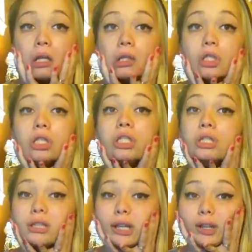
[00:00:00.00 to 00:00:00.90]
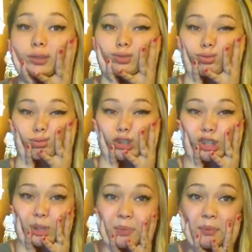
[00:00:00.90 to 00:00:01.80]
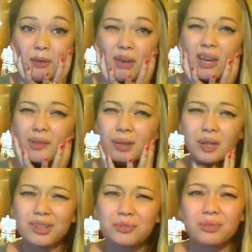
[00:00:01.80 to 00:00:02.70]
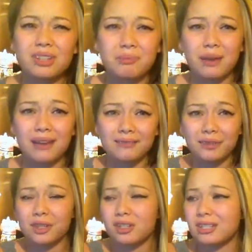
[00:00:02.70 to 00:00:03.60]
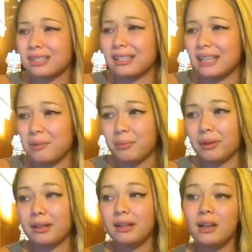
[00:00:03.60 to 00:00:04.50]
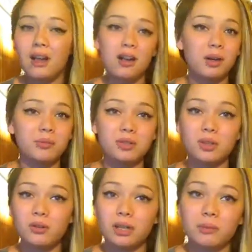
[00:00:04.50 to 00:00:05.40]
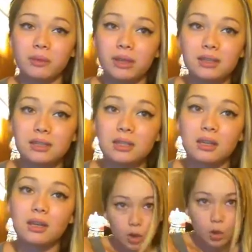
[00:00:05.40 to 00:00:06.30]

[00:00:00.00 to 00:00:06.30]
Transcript: I usually just like sleep in my makeup. I know that's really bad for your skin, but I'm so damn lazy.